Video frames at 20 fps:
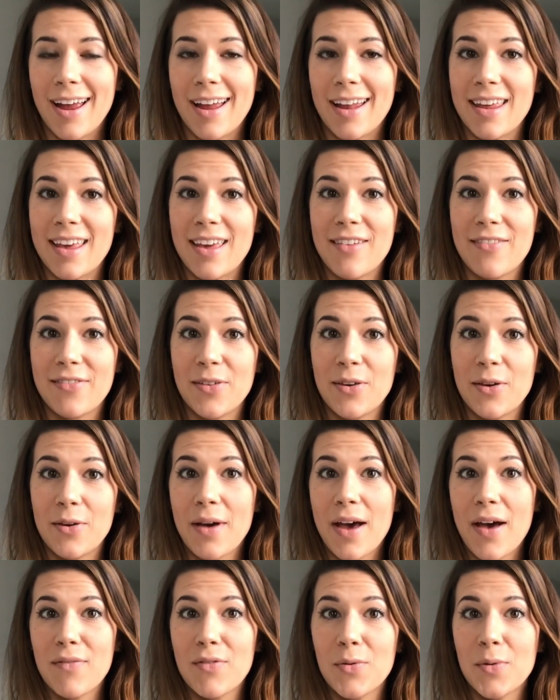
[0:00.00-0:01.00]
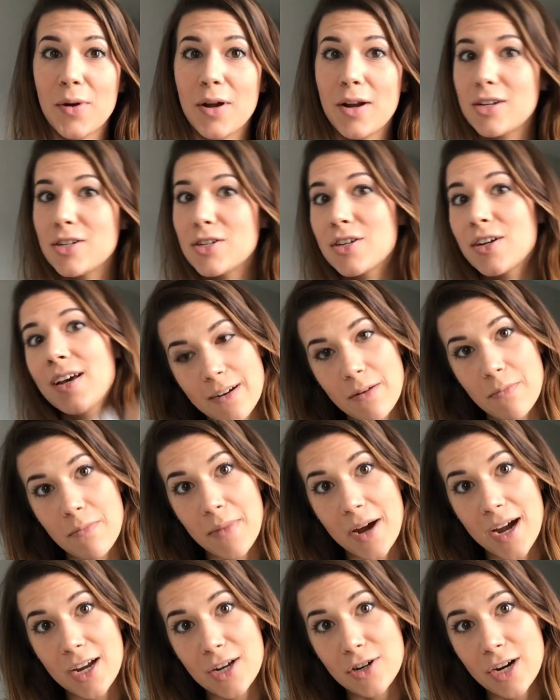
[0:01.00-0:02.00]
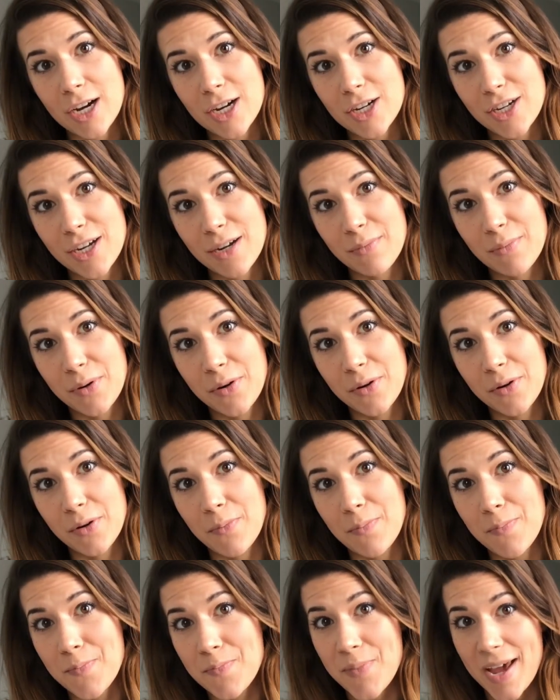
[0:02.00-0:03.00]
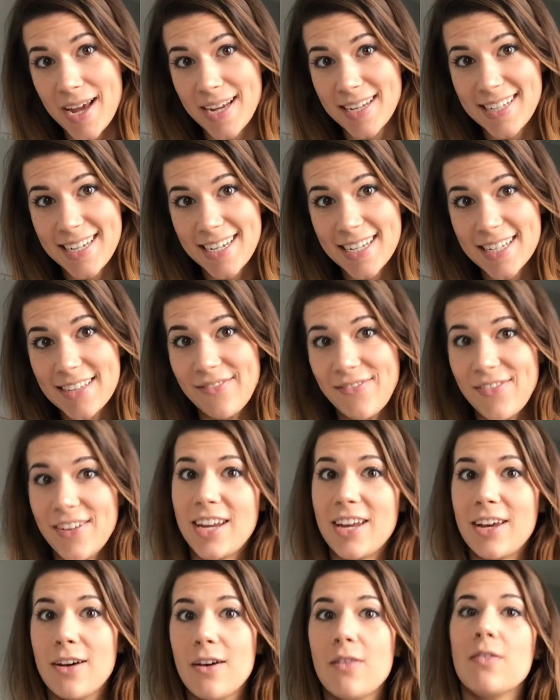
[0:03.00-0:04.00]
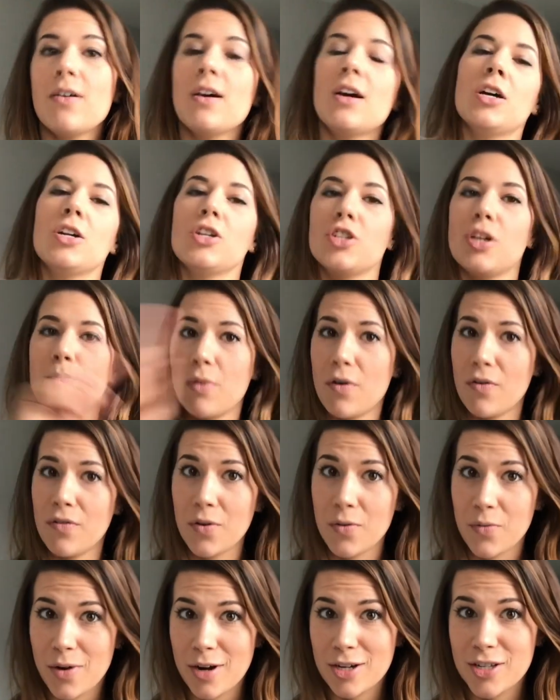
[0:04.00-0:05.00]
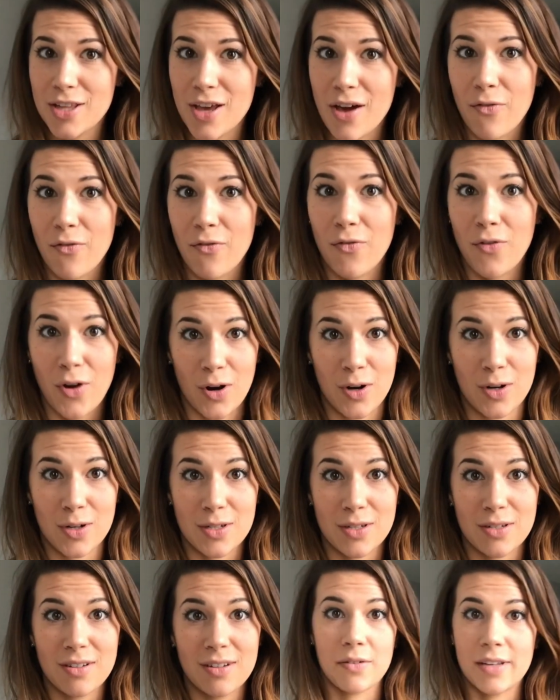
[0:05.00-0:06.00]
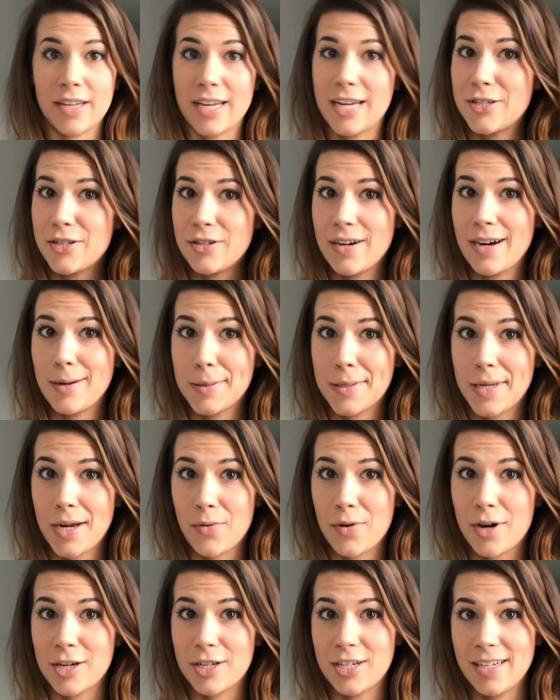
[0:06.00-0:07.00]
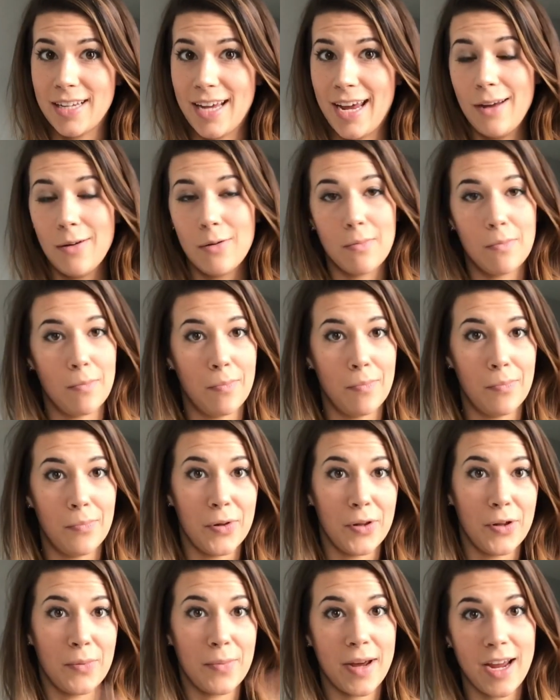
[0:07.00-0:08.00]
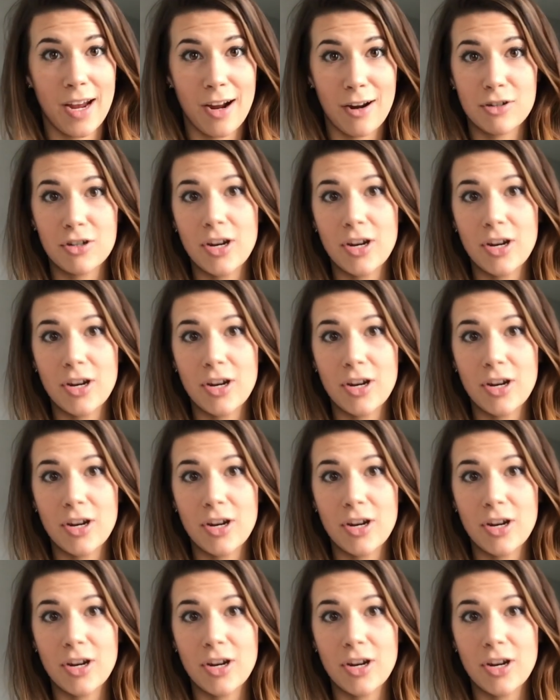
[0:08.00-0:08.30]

And if you haven't watched my dry shampoo basics video, jump over and watch that first. Yesterday was hair washing day, blew my hair